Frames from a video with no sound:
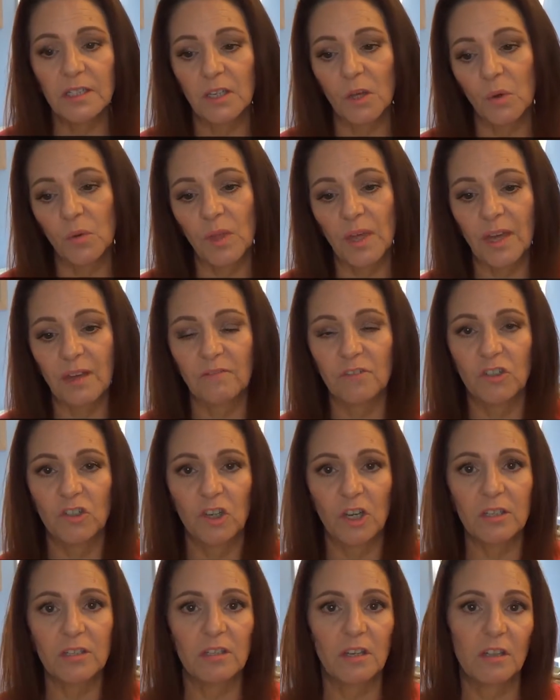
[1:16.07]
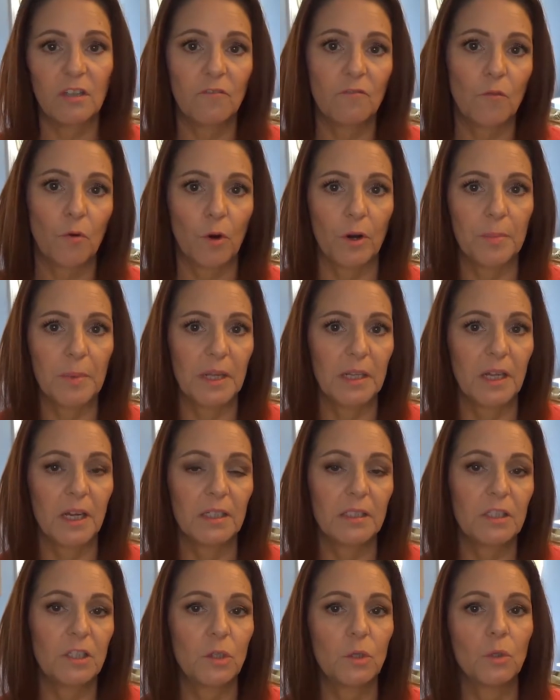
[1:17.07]
so they have adjusted the
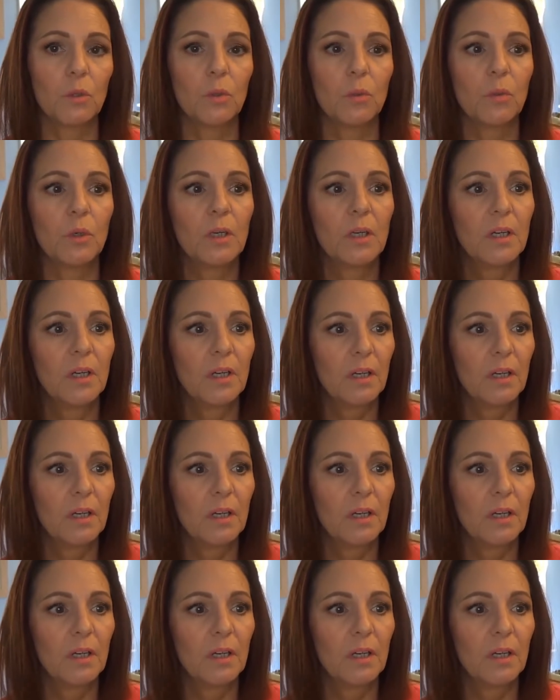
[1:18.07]
formula to